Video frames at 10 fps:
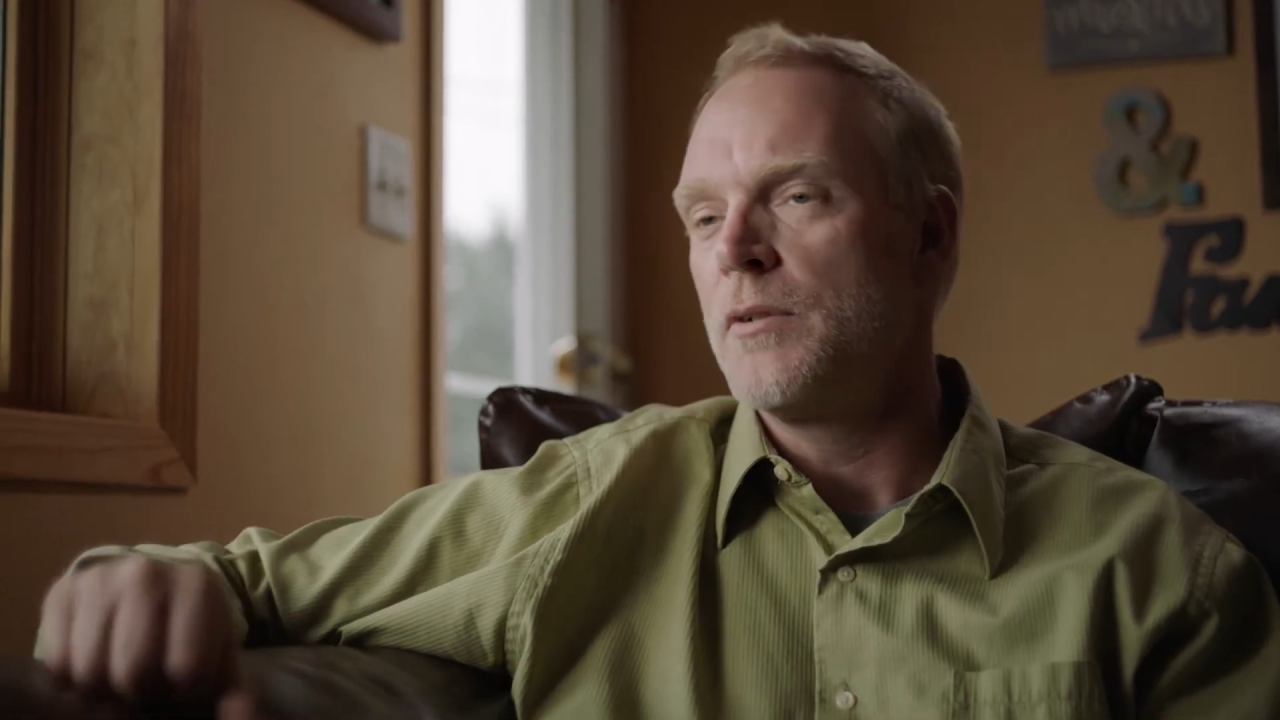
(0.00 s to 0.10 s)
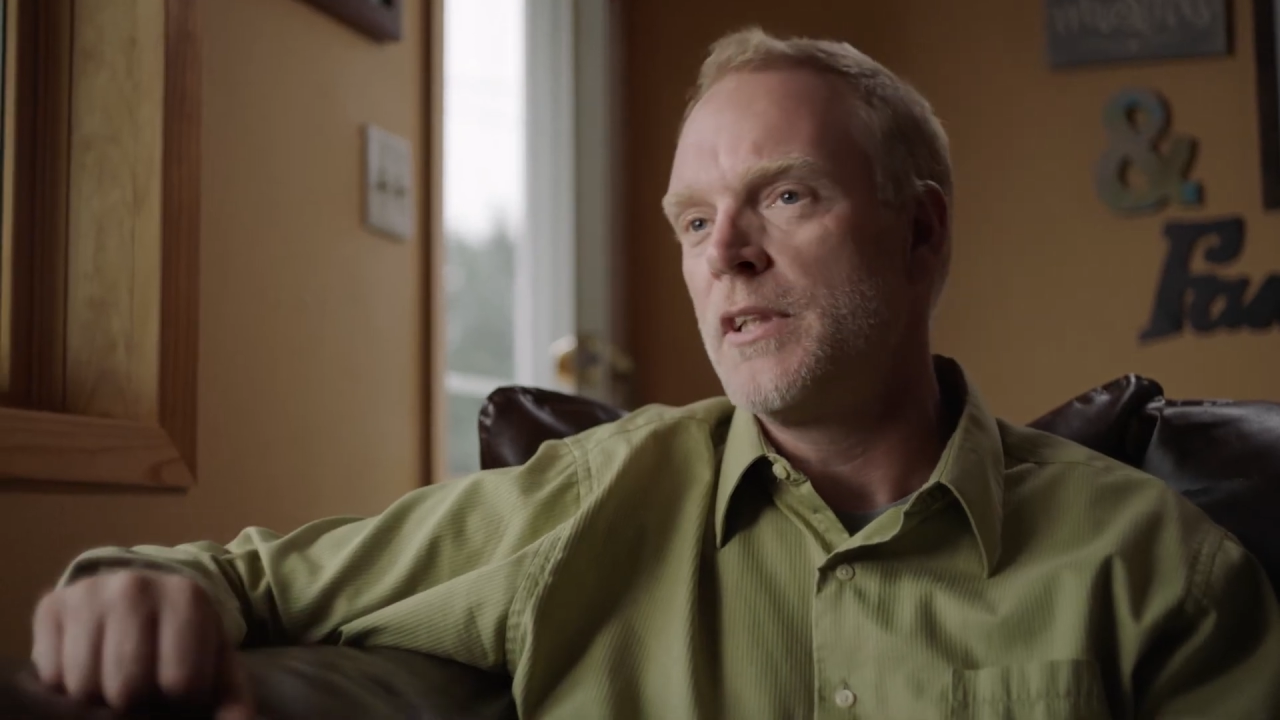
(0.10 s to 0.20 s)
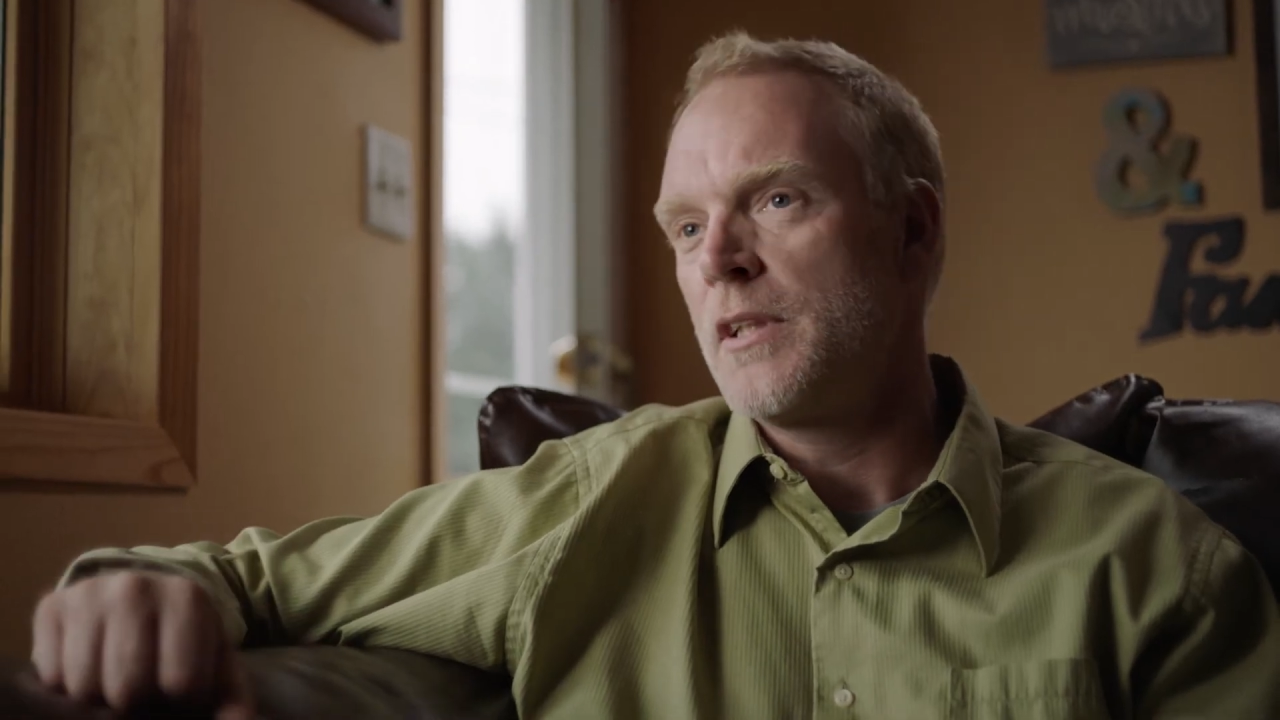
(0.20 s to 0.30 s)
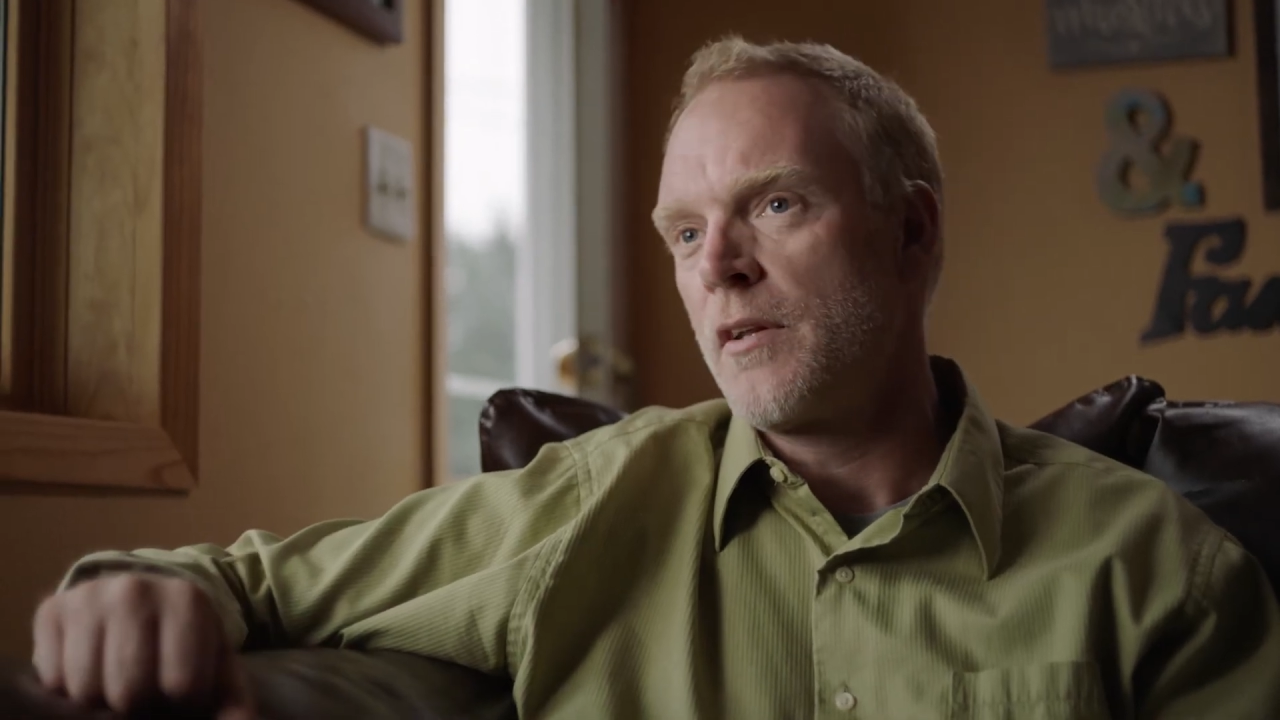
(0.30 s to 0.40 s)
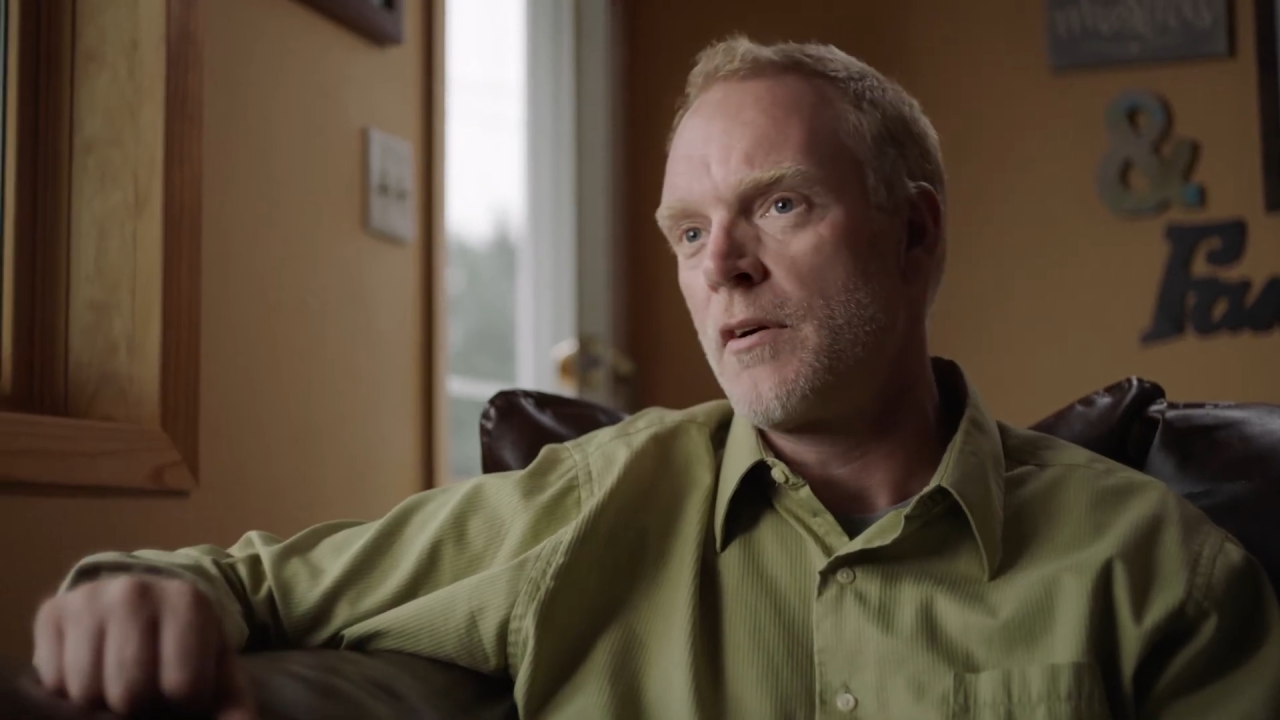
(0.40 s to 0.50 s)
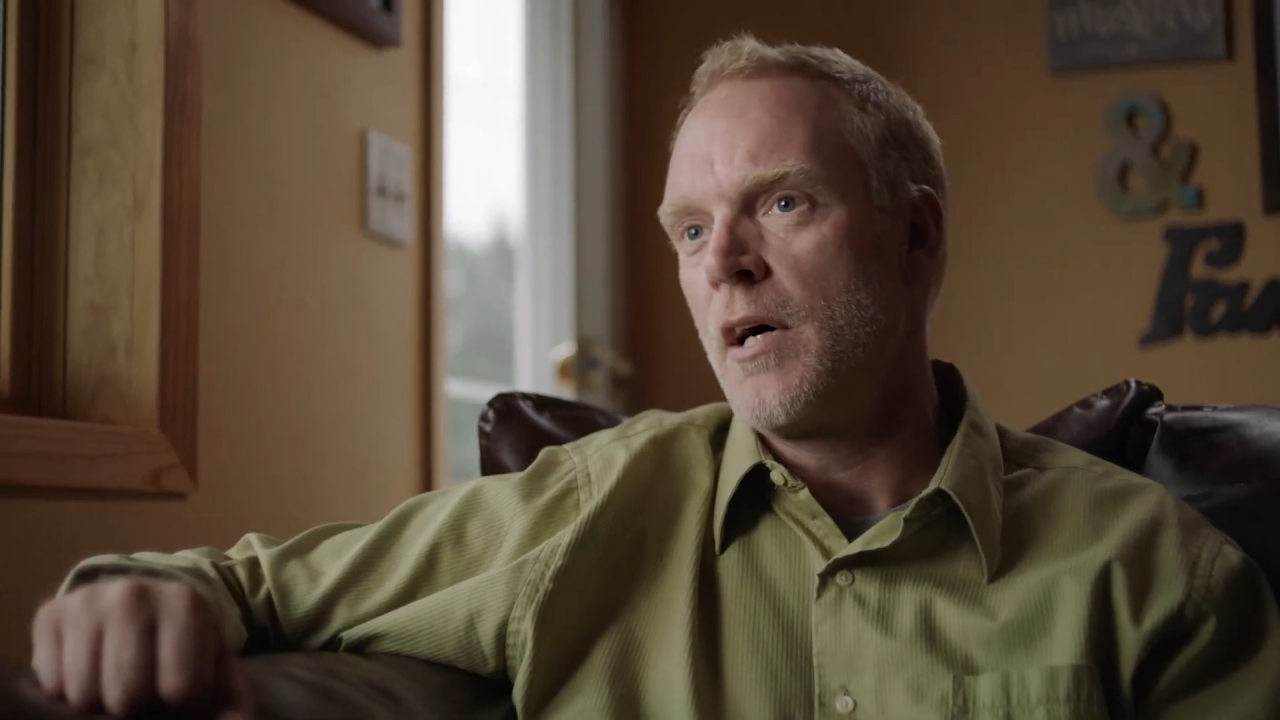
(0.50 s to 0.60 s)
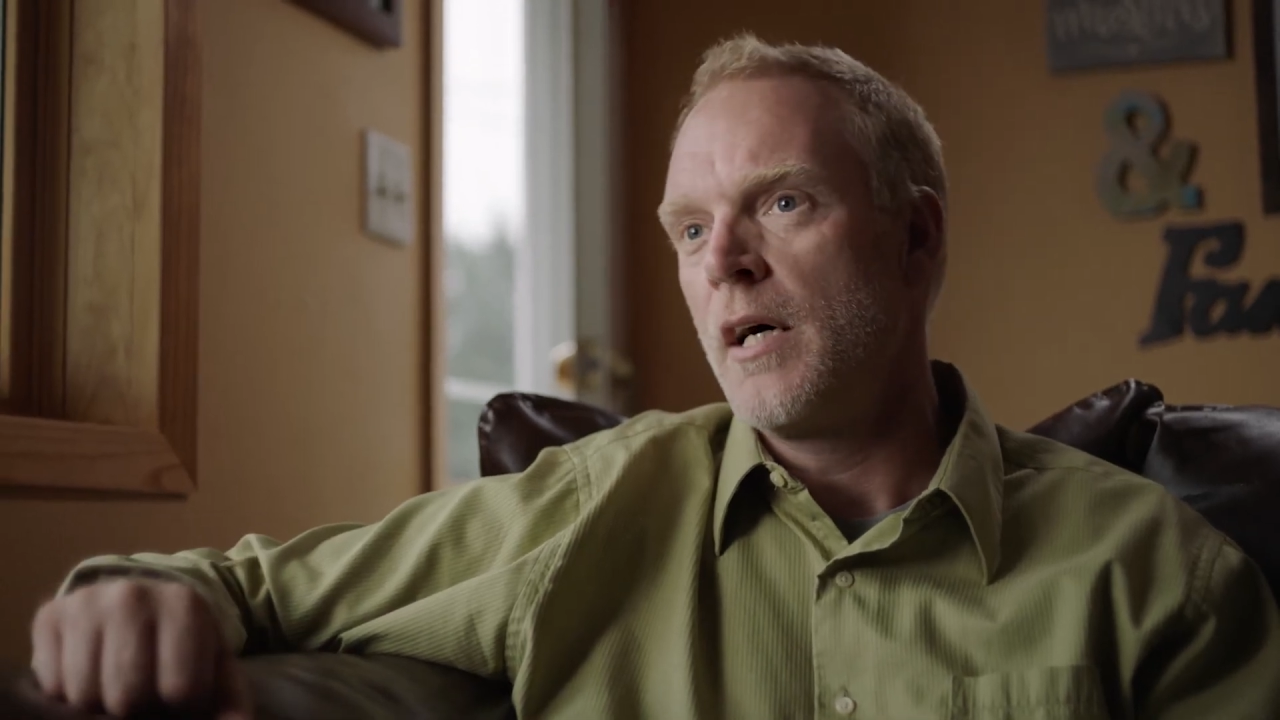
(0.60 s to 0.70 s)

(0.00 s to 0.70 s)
to each other